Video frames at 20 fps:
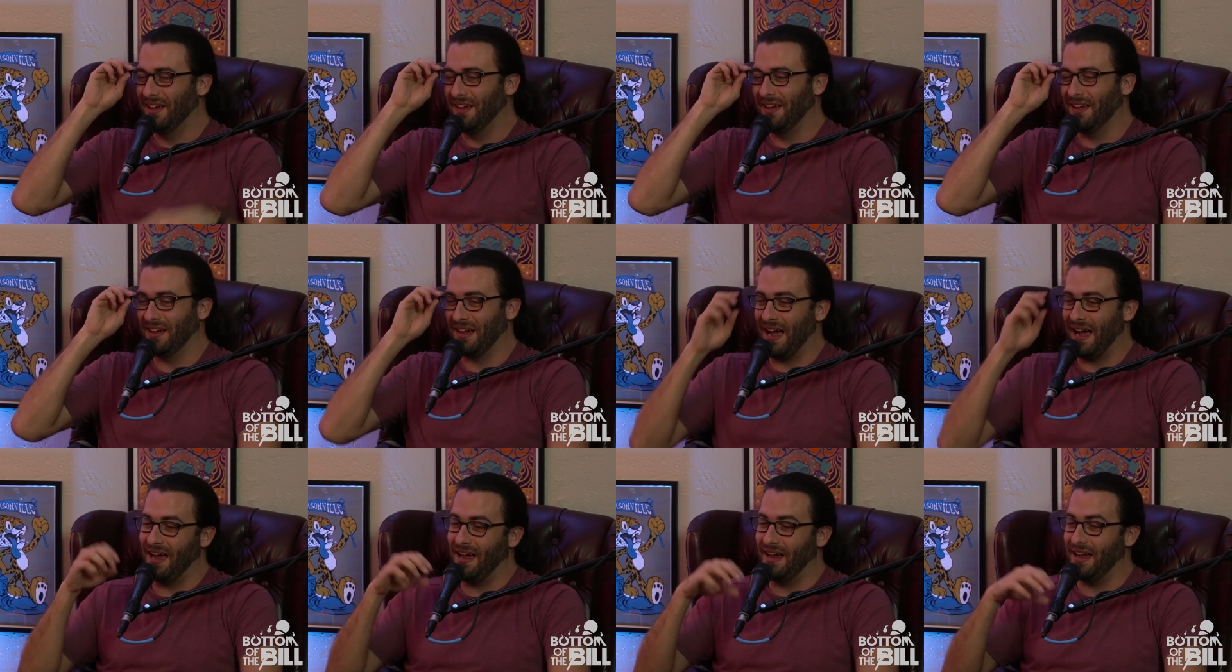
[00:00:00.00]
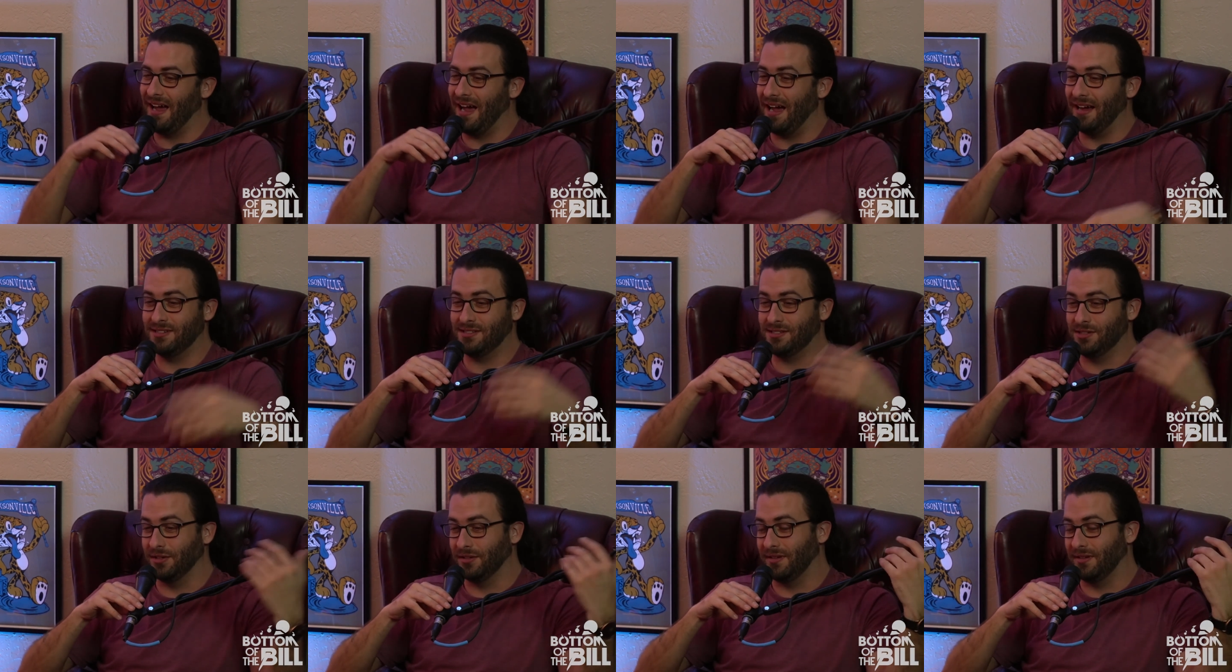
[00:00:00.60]
Like I
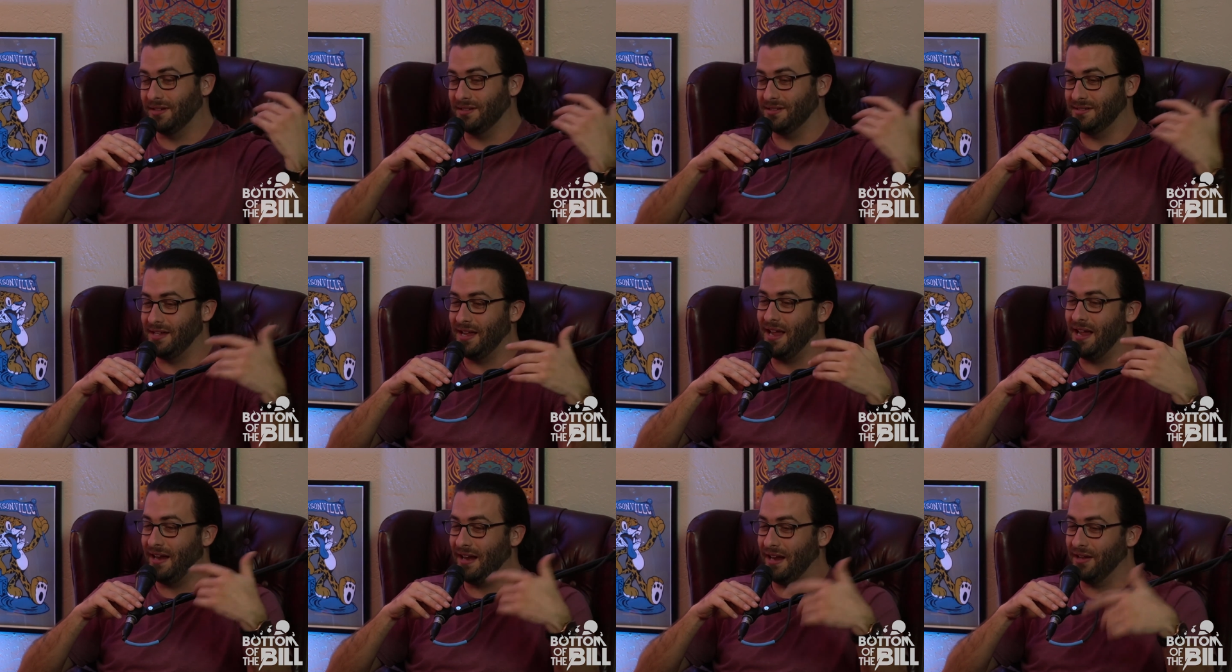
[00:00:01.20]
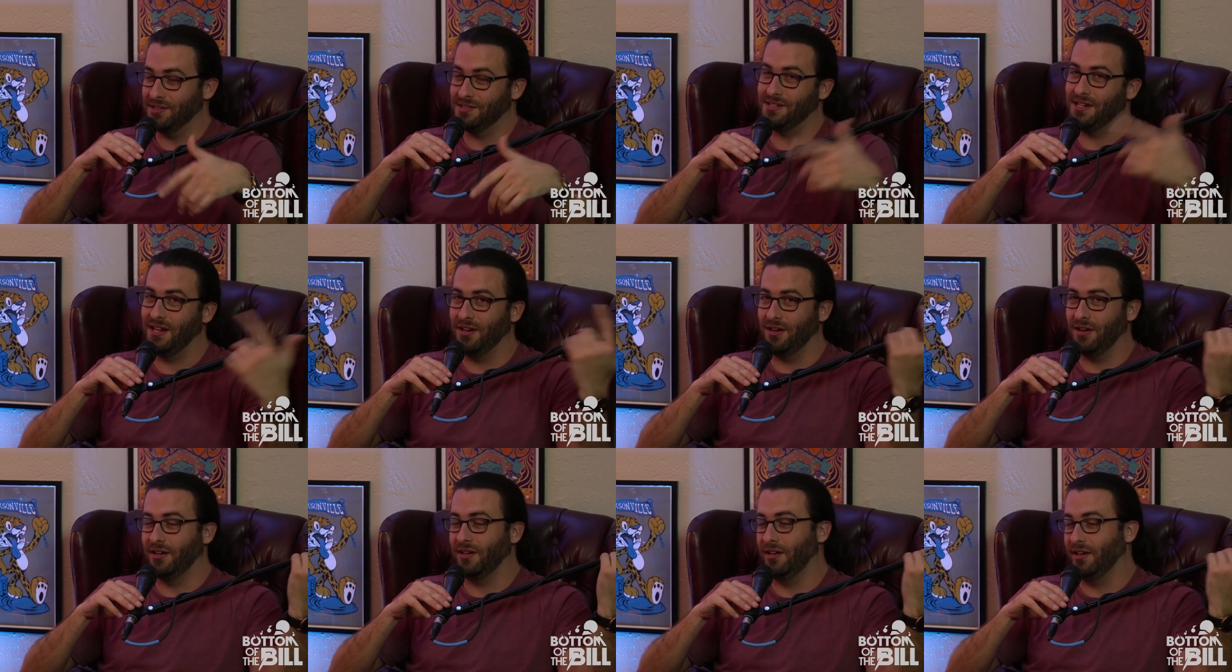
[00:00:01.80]
still to this day, and I'll say
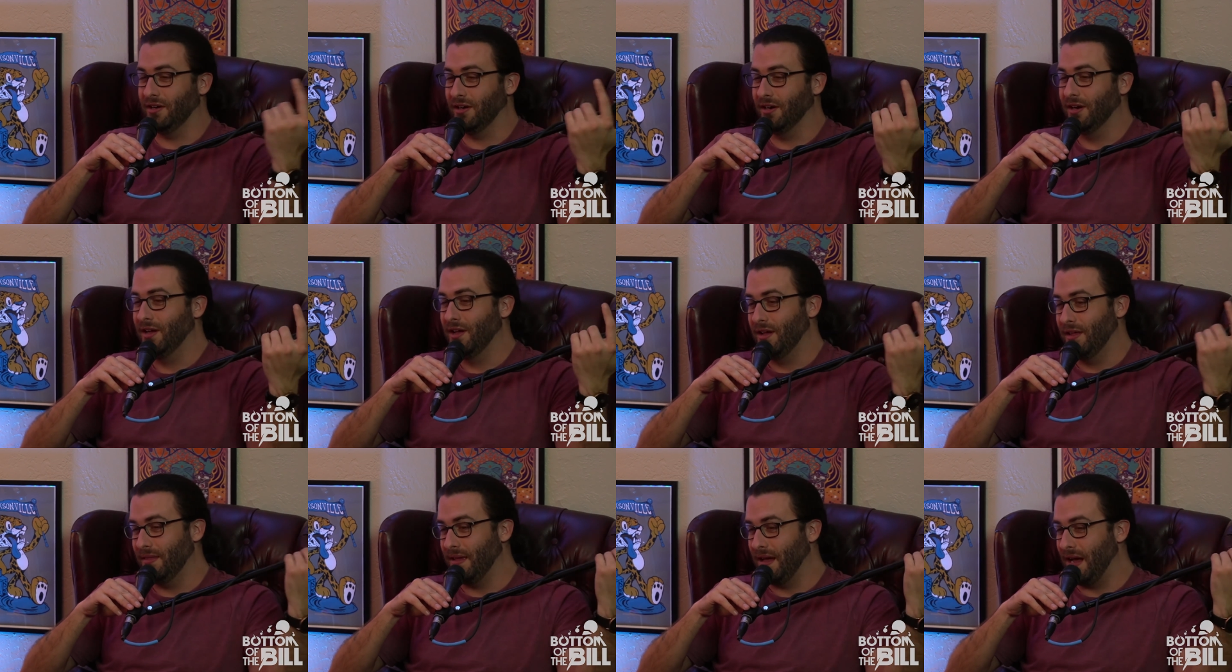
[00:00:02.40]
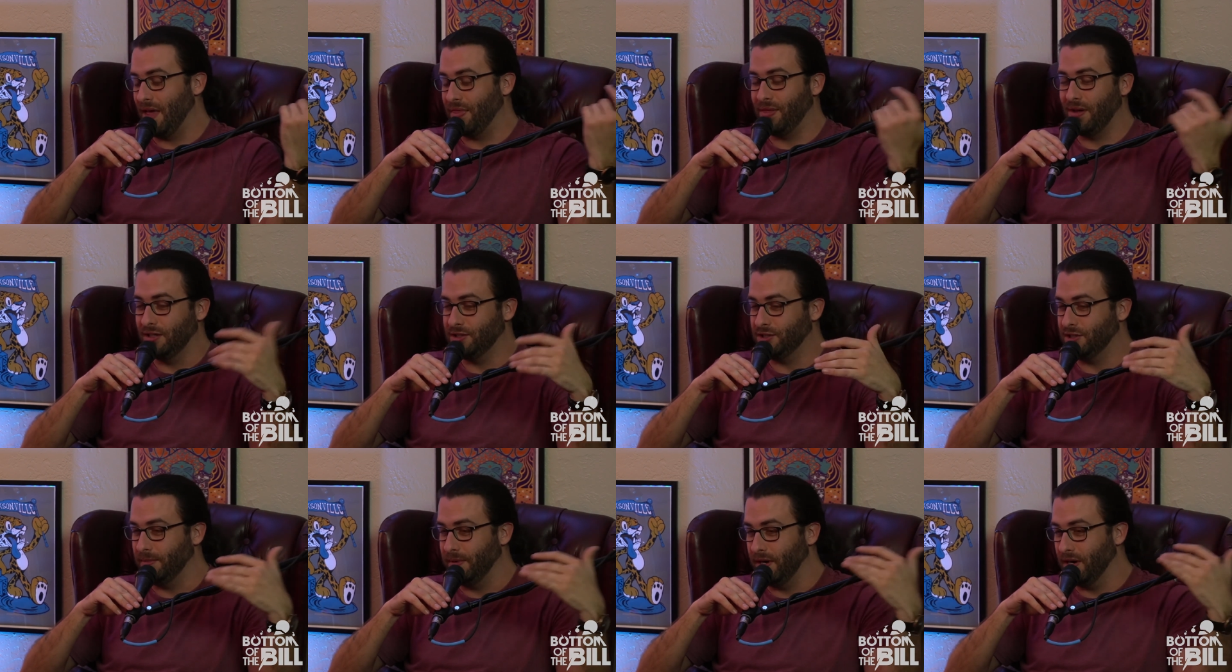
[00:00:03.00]
it on here, that I thought
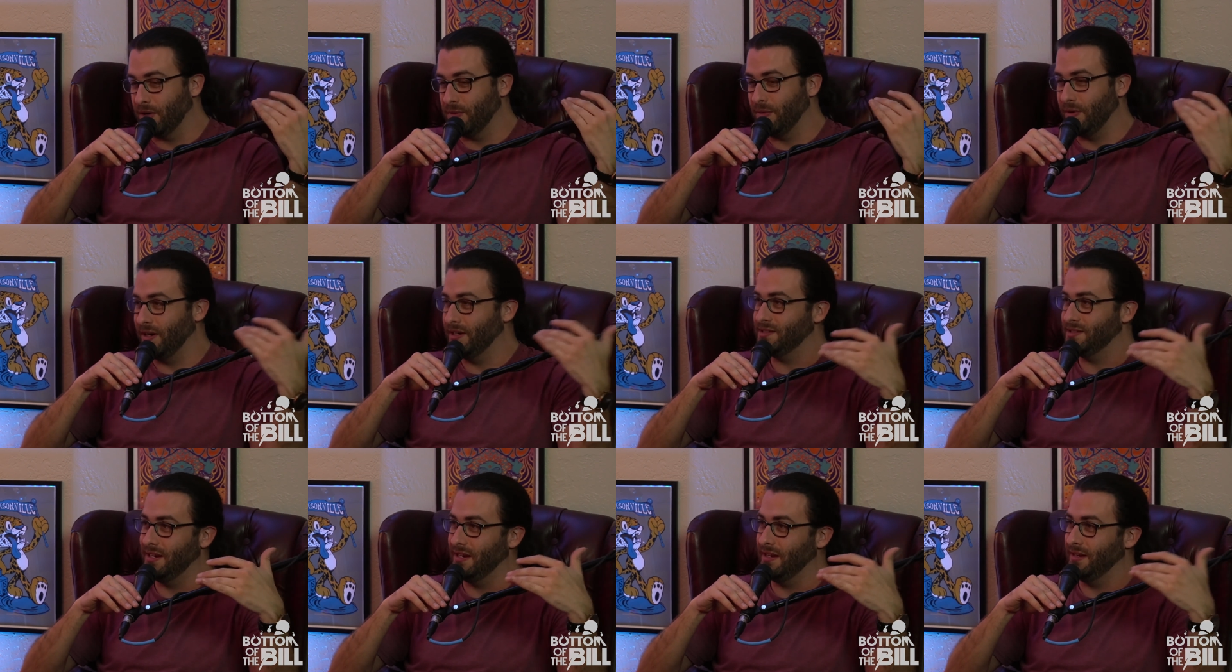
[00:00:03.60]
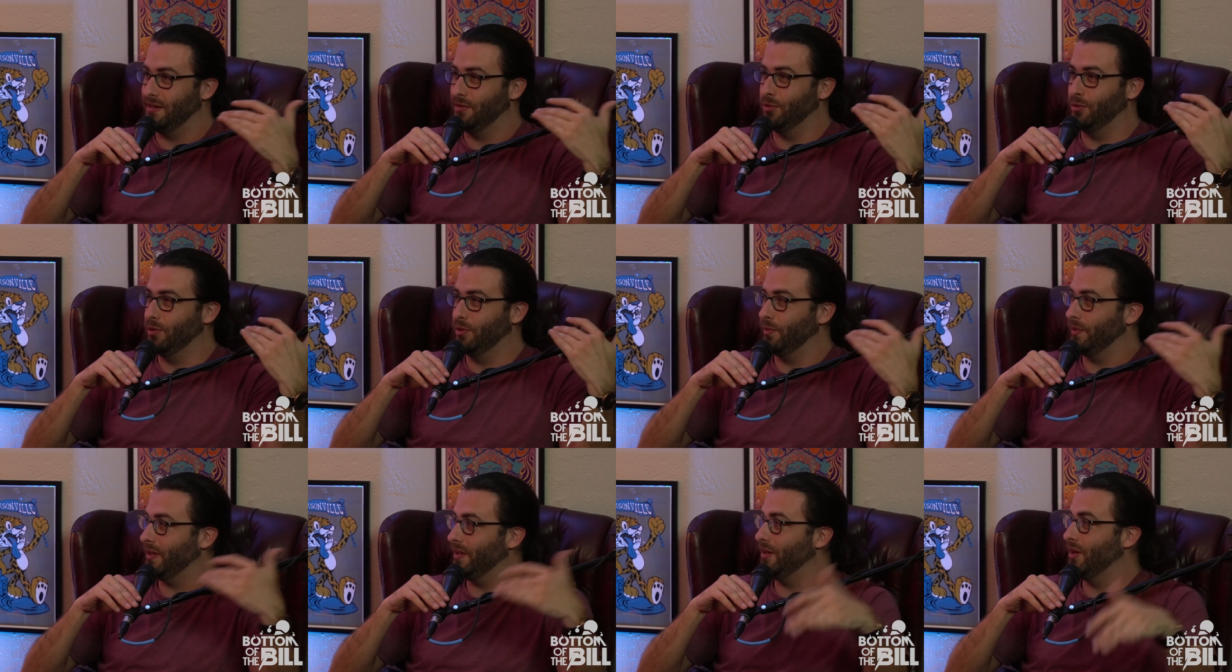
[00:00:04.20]
Jamiroquai's set at
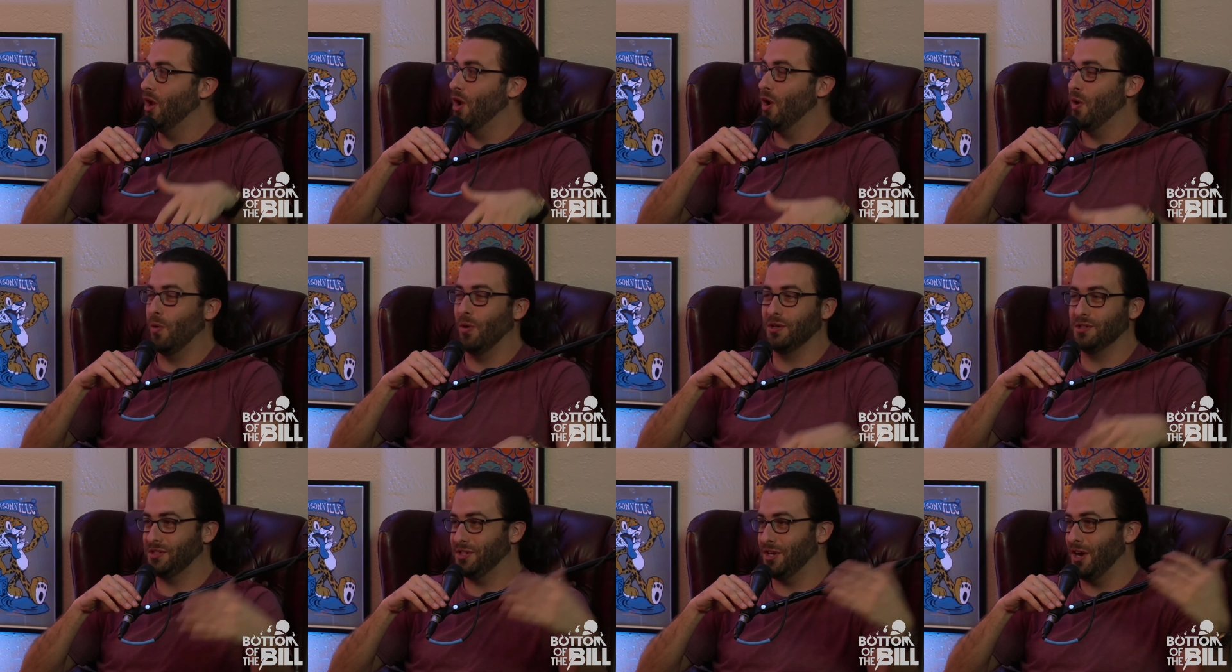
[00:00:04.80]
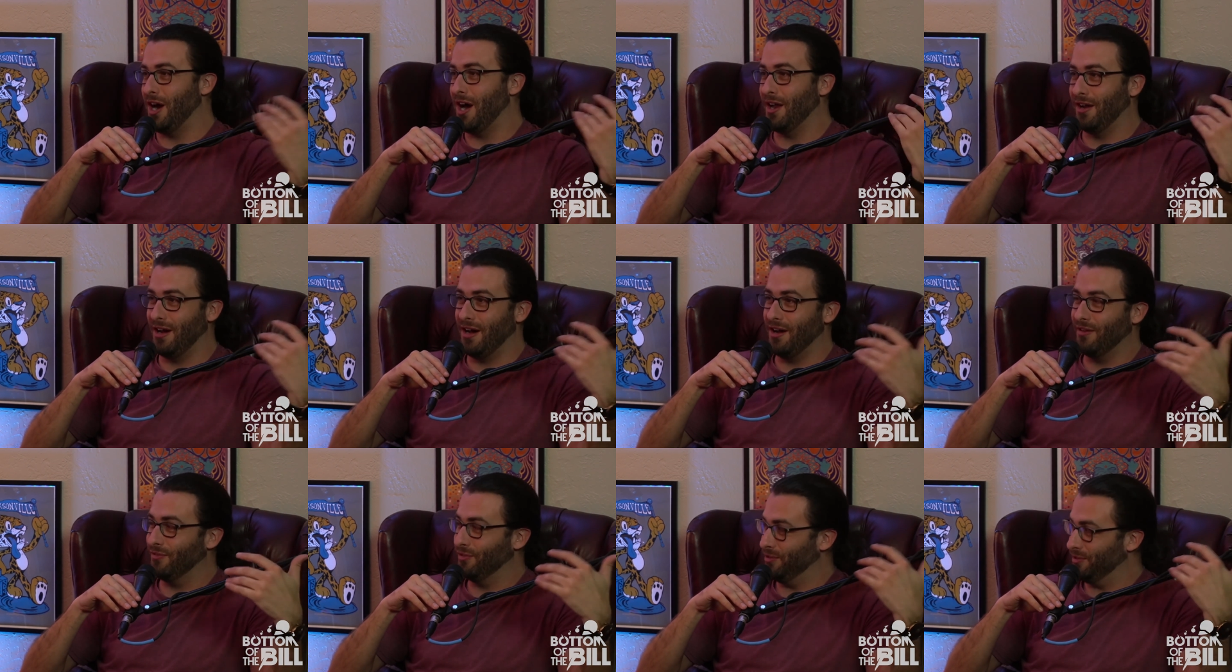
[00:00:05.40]
Halloween was god
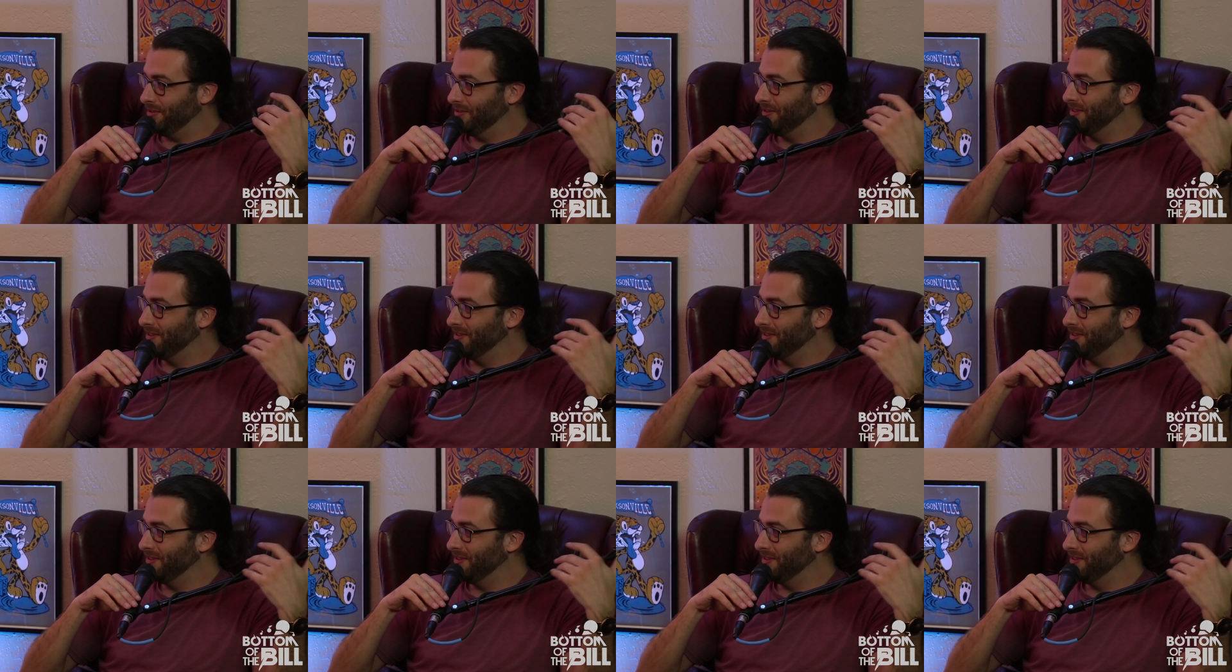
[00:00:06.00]
awful.